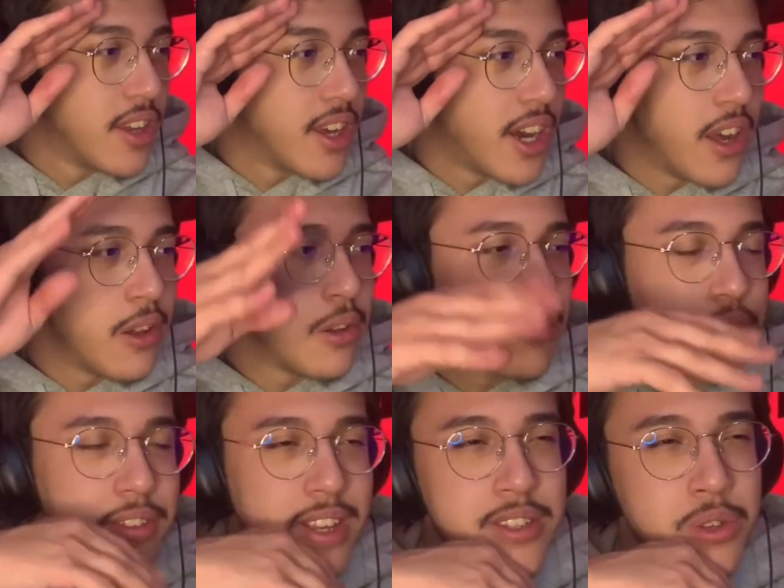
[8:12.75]
I don't know if
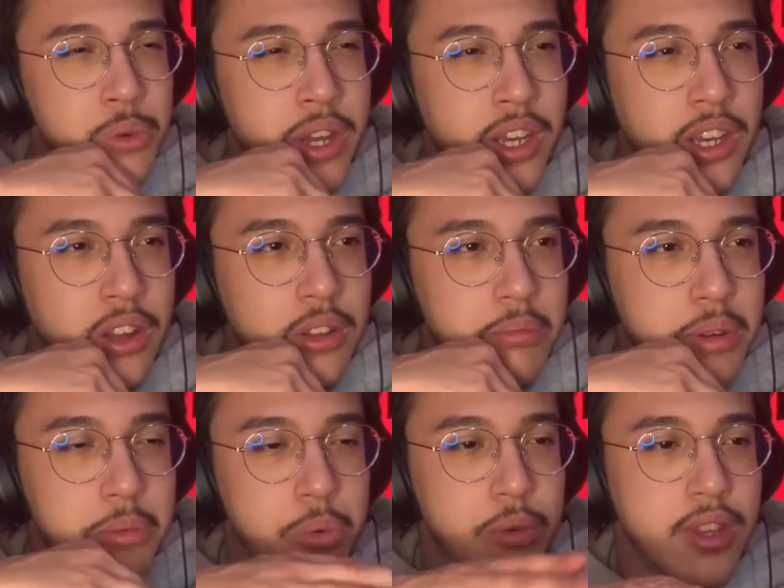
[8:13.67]
that's a retcon or
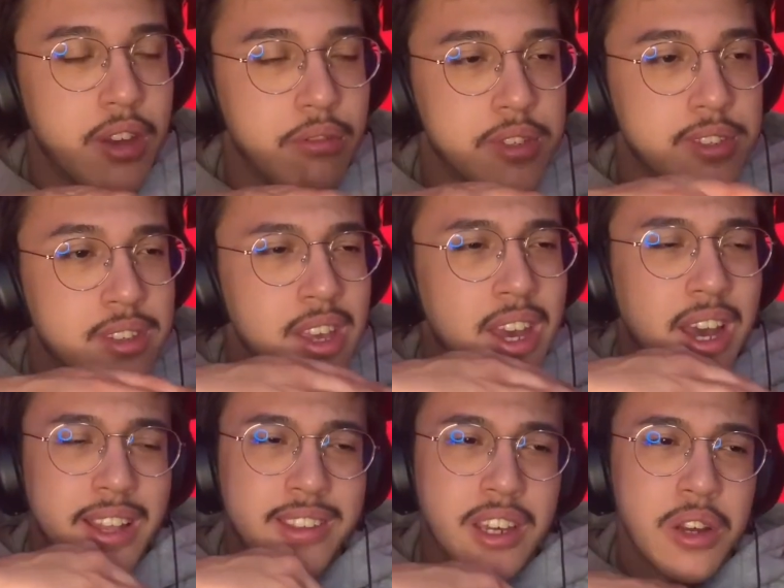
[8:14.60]
maybe we never. I
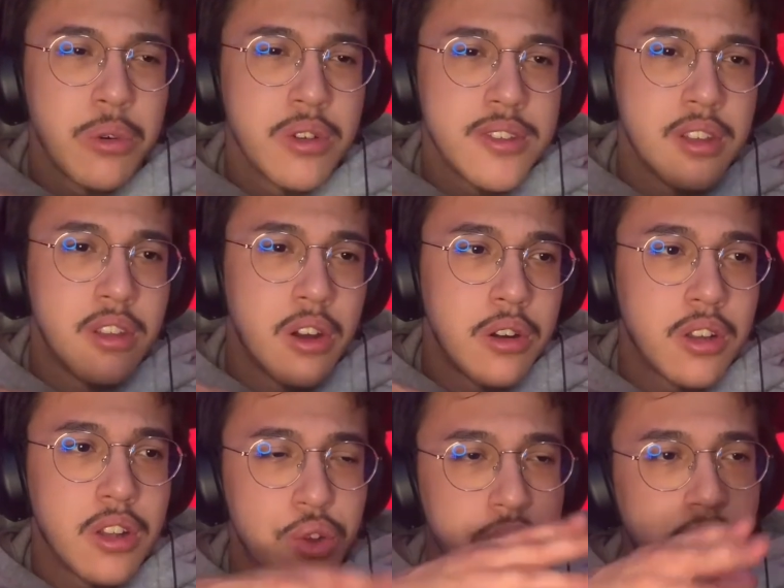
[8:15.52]
thought it was another
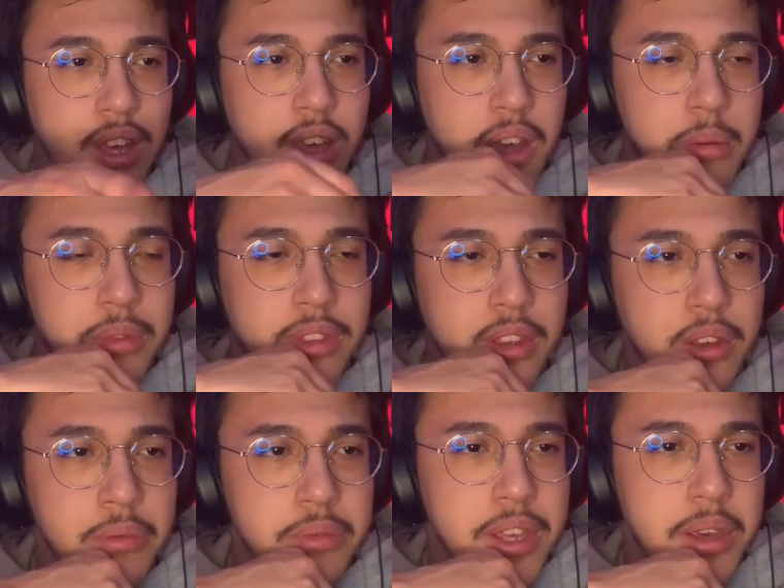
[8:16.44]
clone that helped
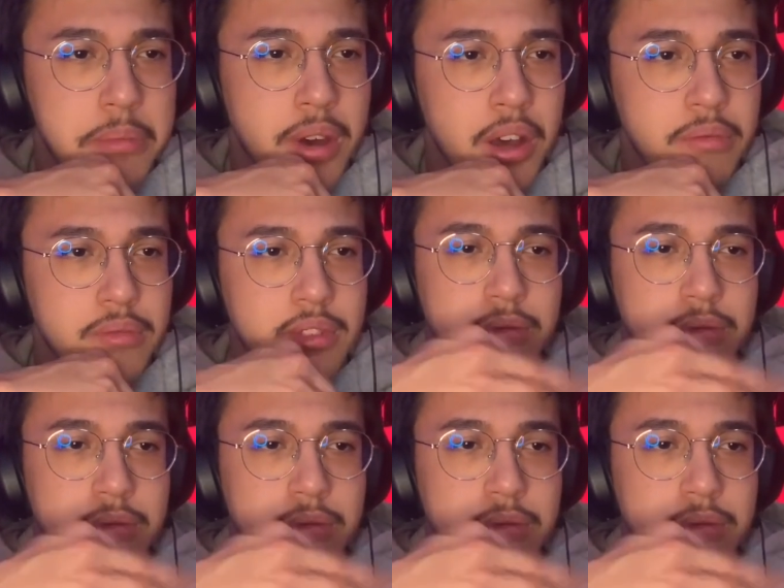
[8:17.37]
him out.